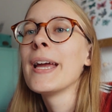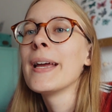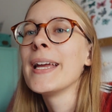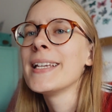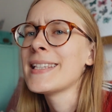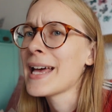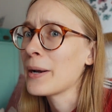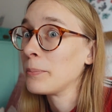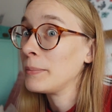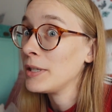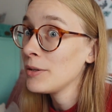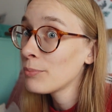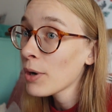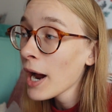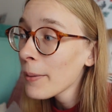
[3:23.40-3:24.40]
Is that a
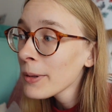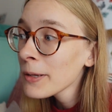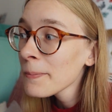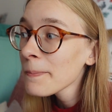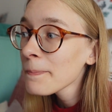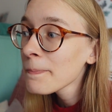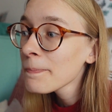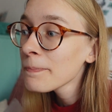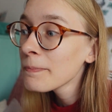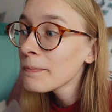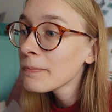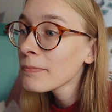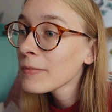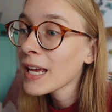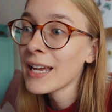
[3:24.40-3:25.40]
me problem?
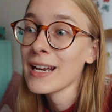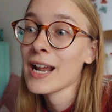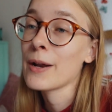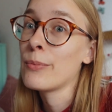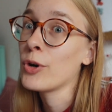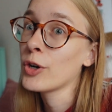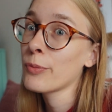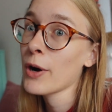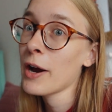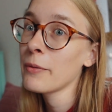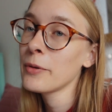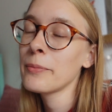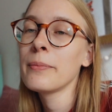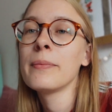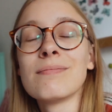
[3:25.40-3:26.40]
And not a book
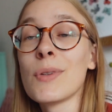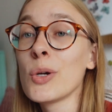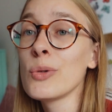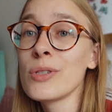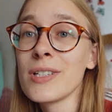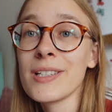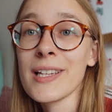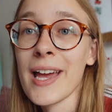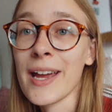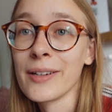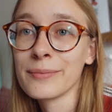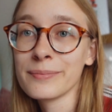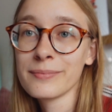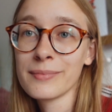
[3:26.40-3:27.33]
problem? Who's to say?